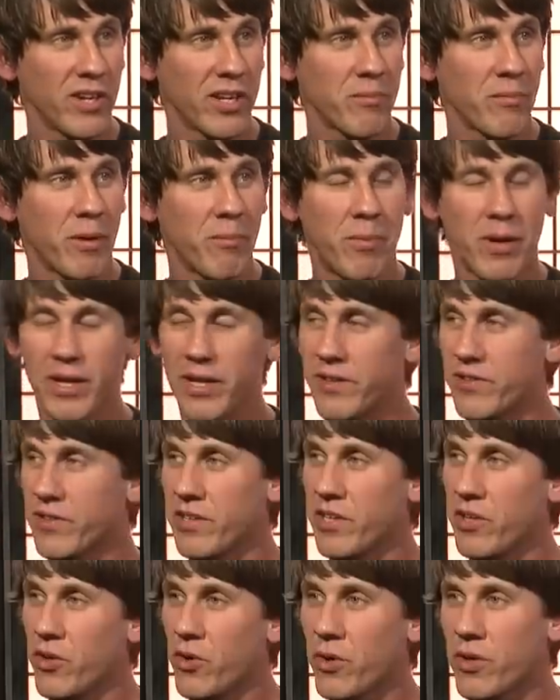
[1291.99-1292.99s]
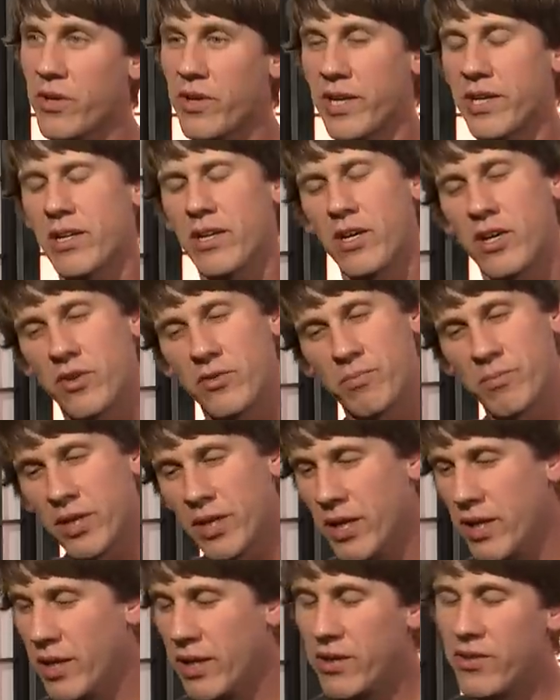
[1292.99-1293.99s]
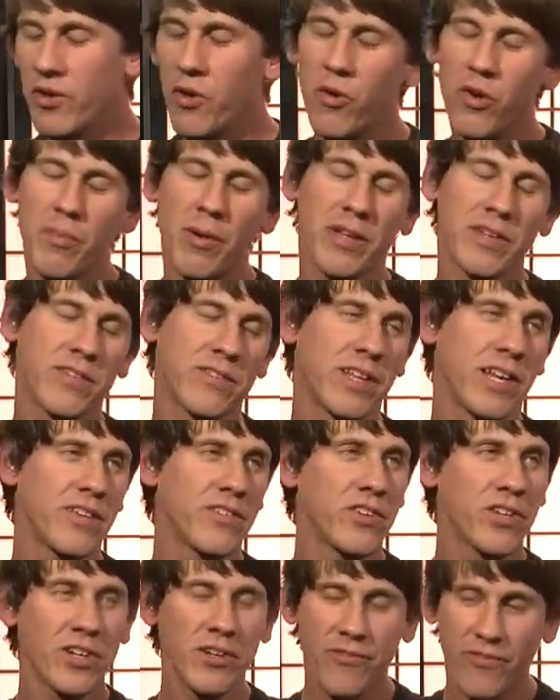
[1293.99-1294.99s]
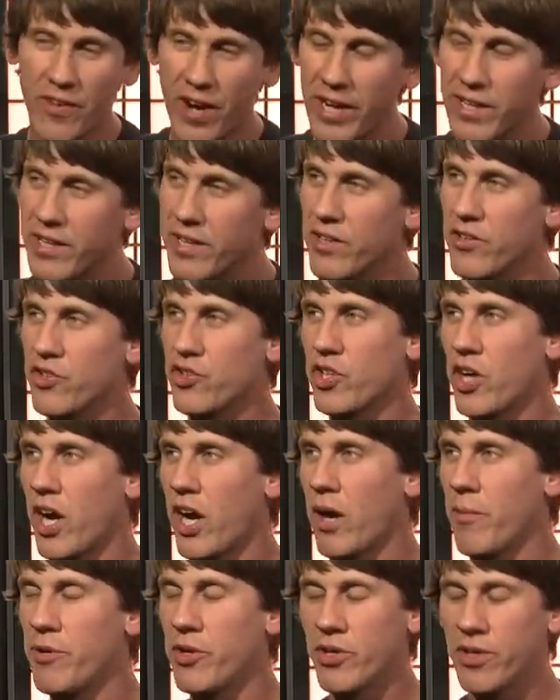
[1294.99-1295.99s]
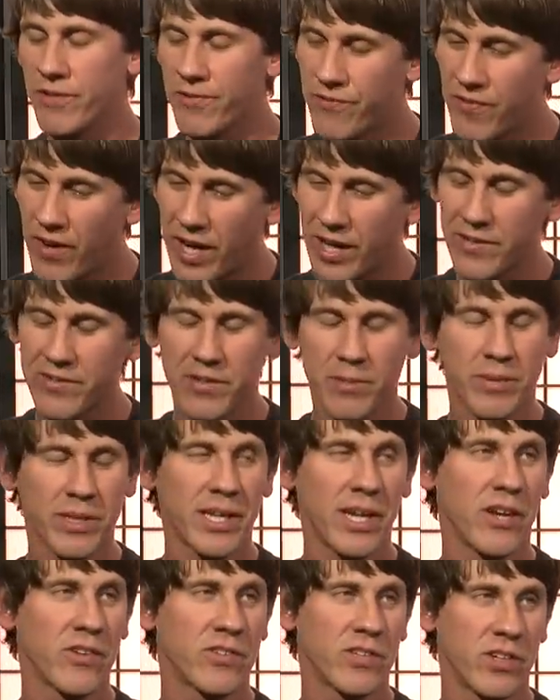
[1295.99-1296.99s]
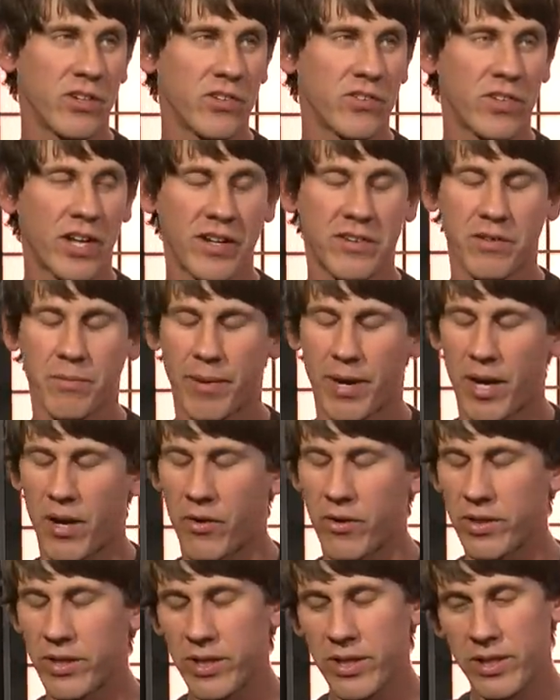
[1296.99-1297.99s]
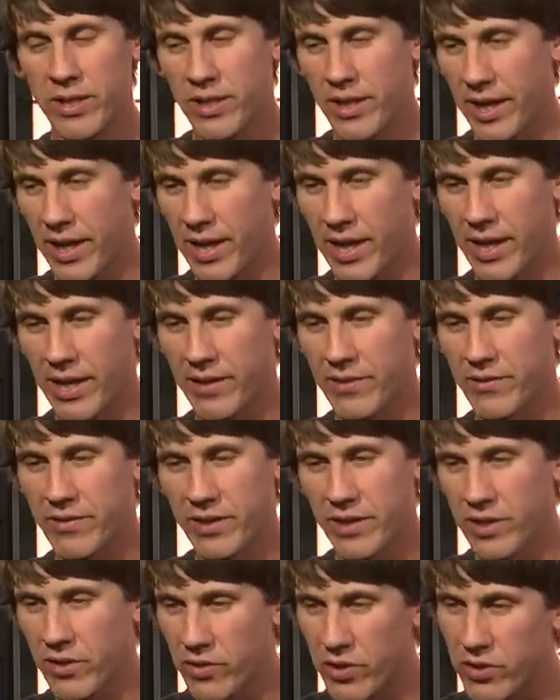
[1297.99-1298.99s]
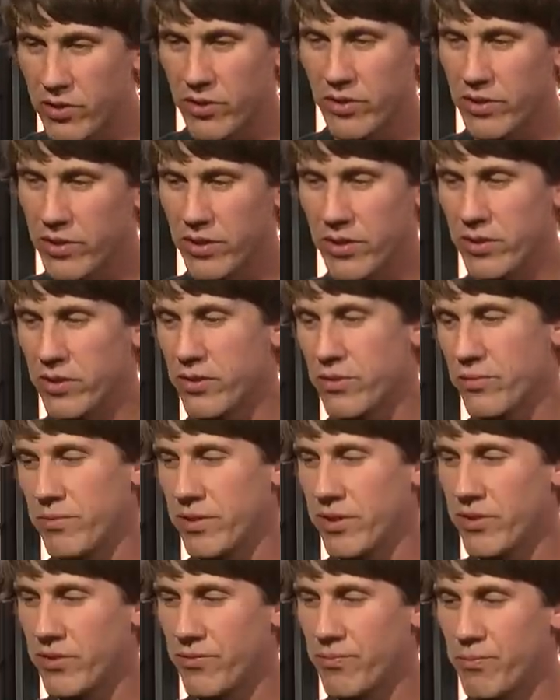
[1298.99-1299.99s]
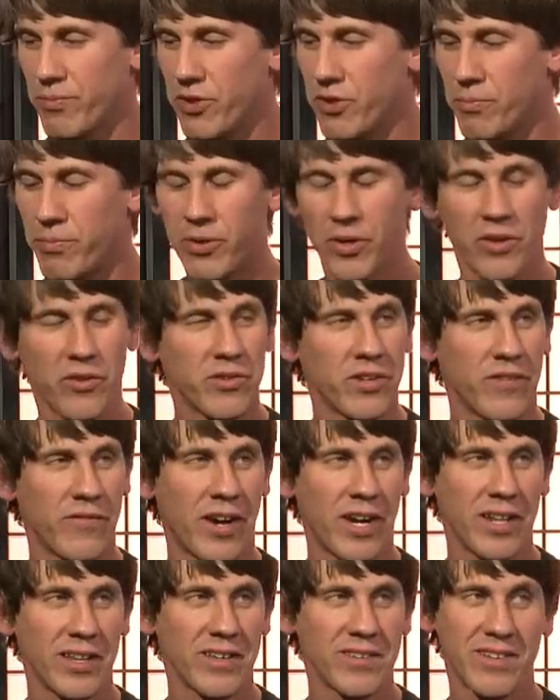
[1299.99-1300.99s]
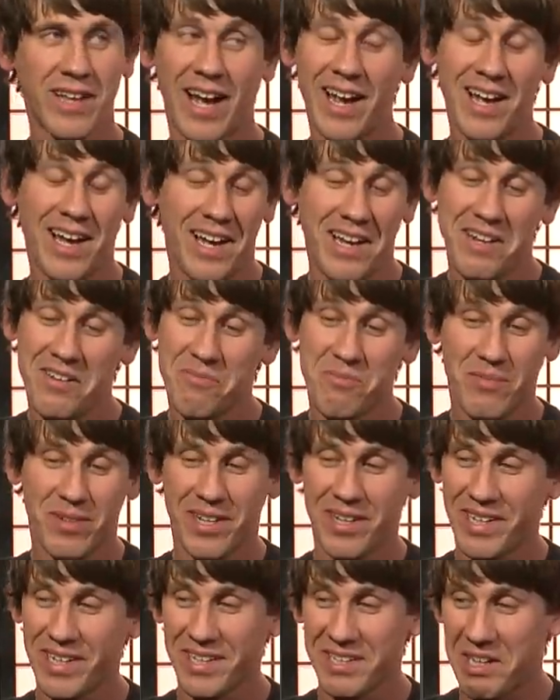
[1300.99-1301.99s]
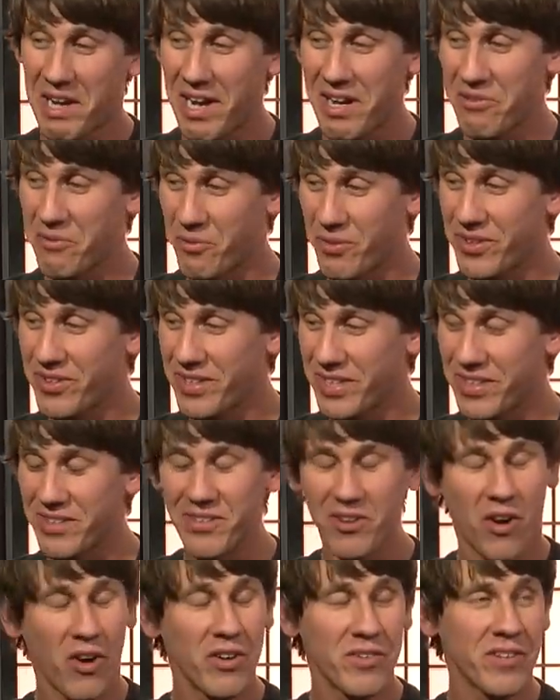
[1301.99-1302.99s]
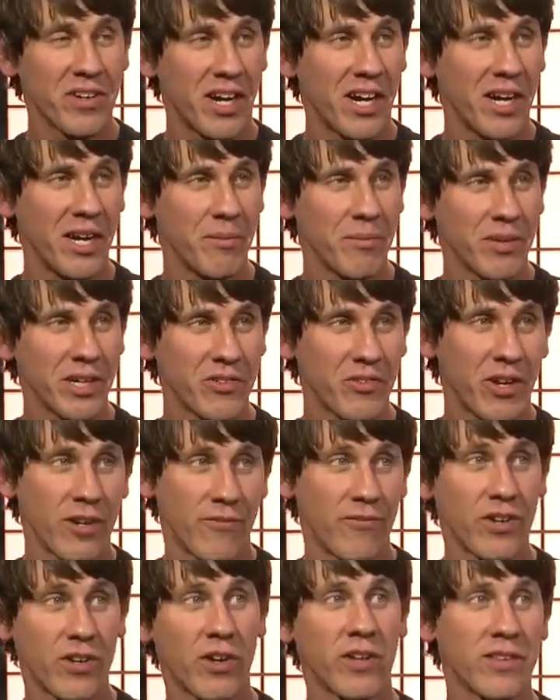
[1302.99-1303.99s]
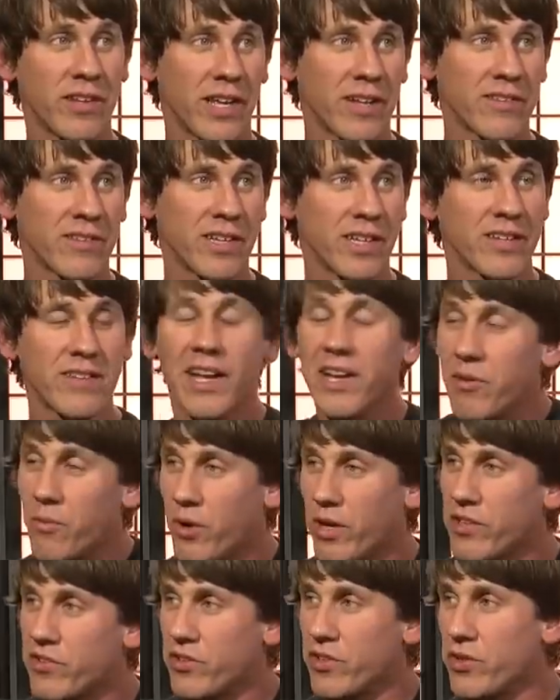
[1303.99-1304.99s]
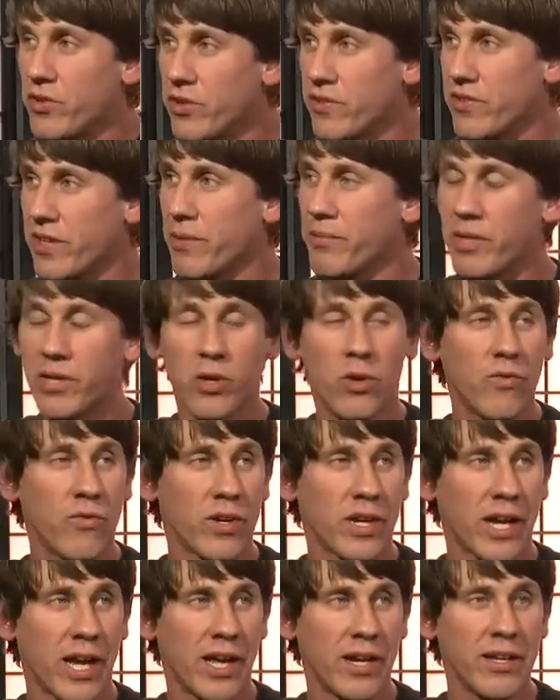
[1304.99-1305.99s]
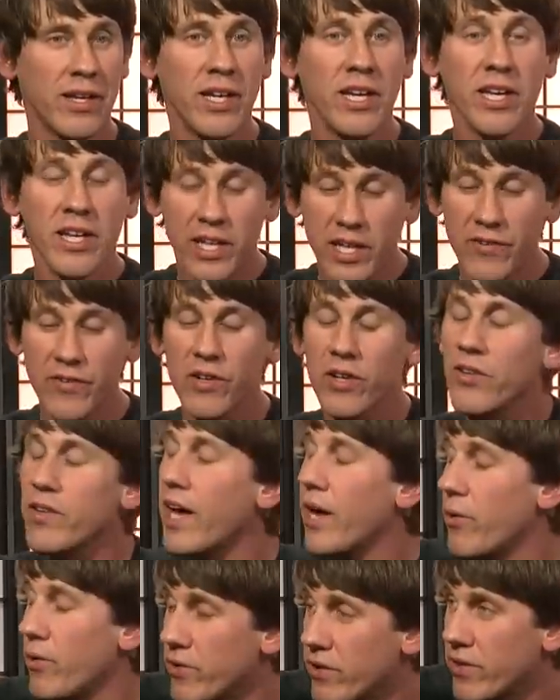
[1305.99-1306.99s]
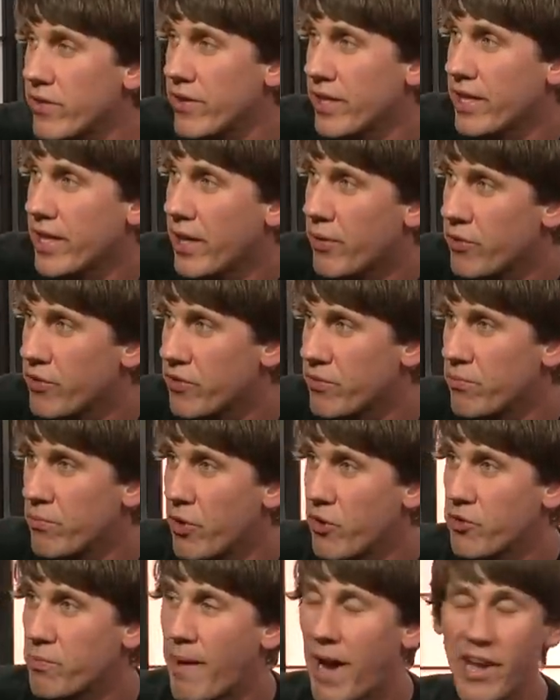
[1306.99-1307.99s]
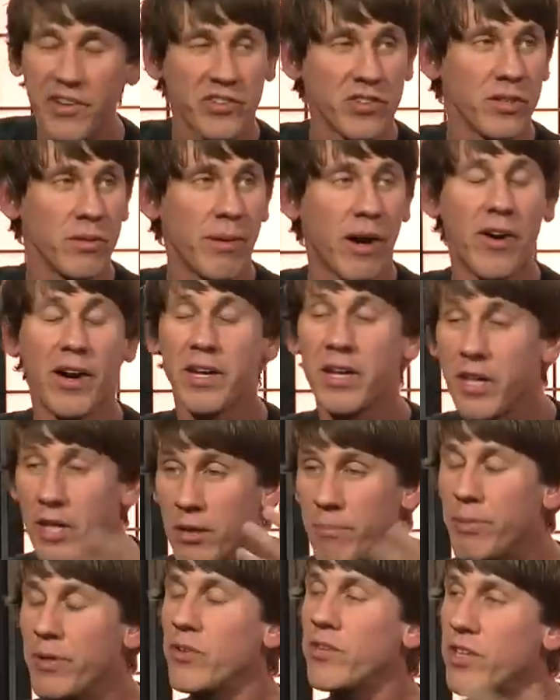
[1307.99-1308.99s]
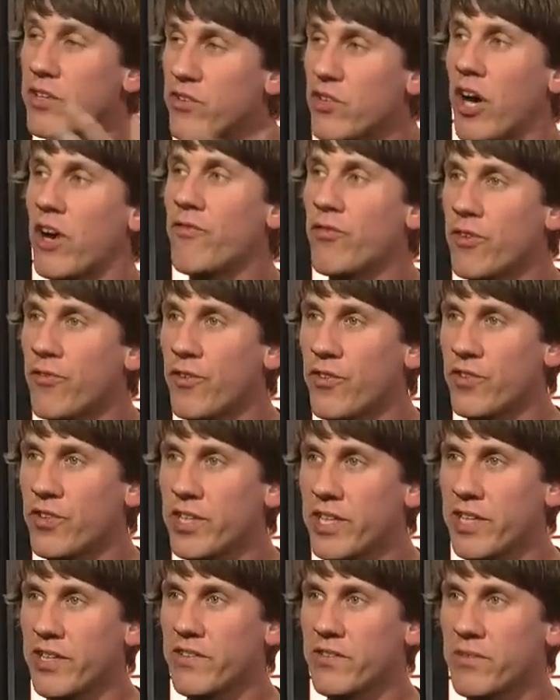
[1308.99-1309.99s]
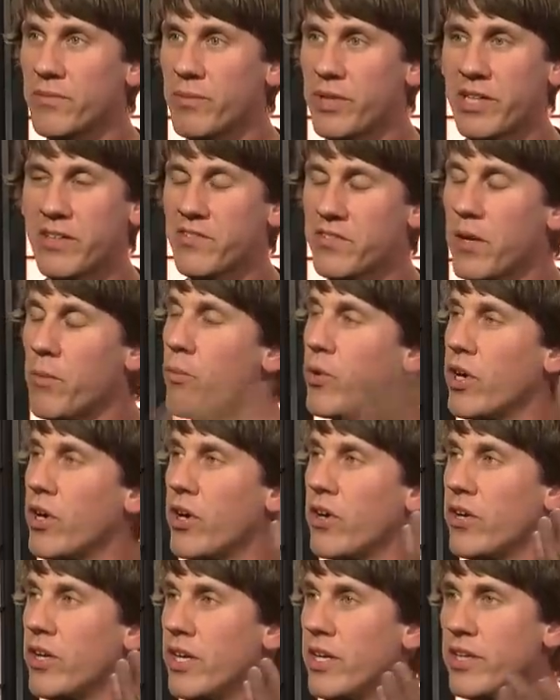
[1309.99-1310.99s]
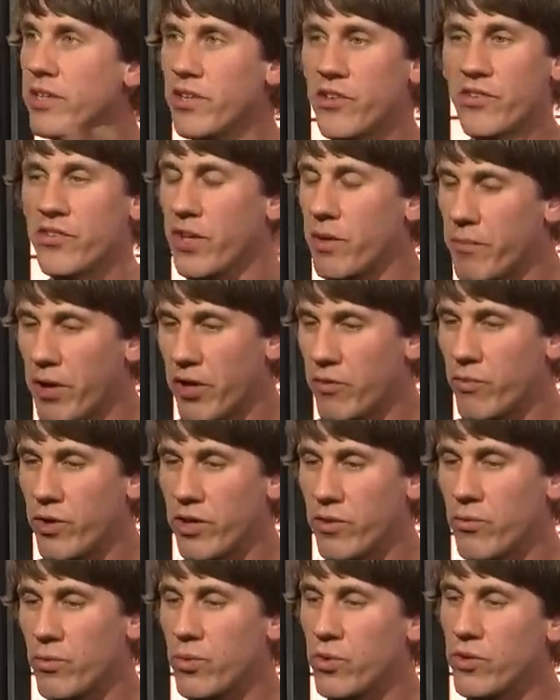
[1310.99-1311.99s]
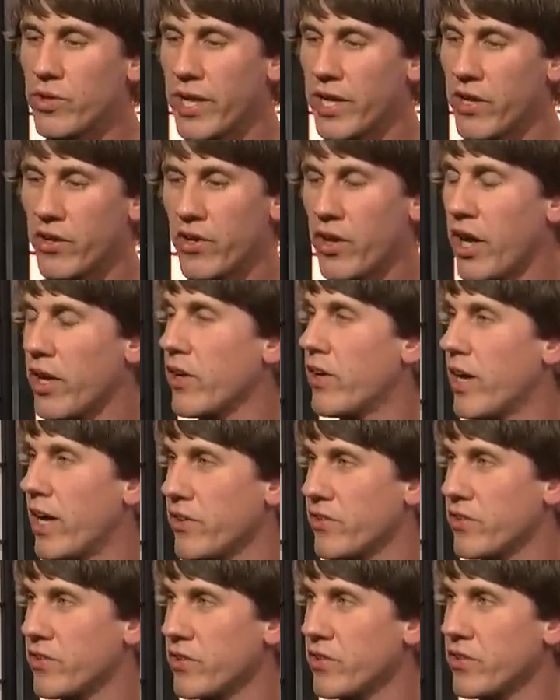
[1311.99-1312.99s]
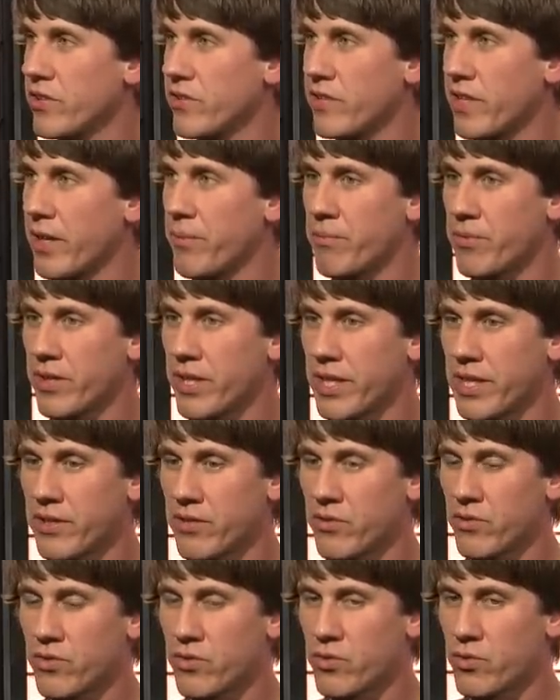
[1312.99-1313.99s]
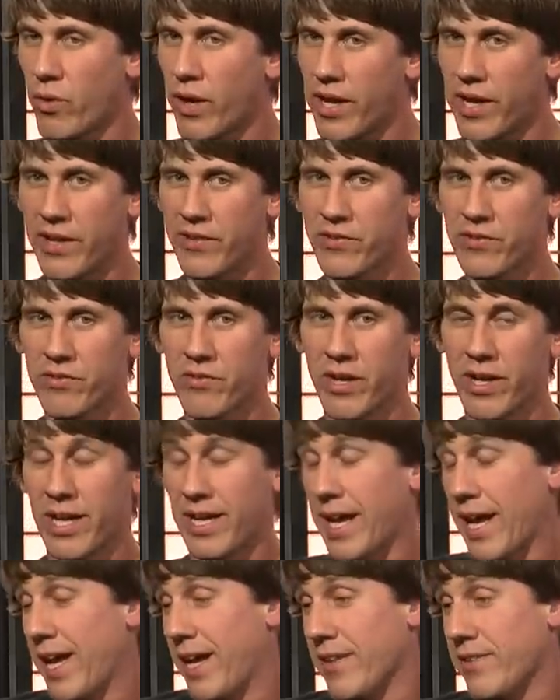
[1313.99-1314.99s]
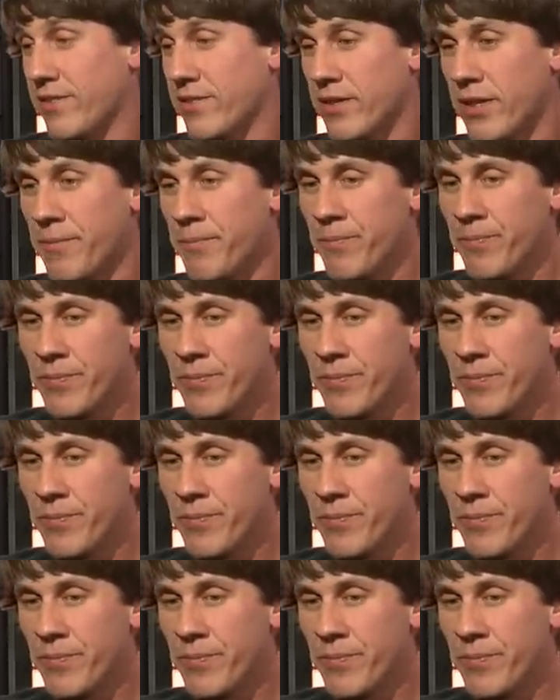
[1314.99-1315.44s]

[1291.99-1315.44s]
Like my buddies in New York, like oh, don't worry about this, Dennis. You're going to find another job and you're going to find something else that you're psyched about and you know you'll you'll you'll you'll pull yourself out of this. I, I had like I had a really hard time like trying to figure out the next thing because I didn't want to do the same thing over again, even though that was the thing I was most passionate about, like building software for cities. Because somewhere there's some unwritten rule that you're not allowed to do the same thing twice, right? I guess.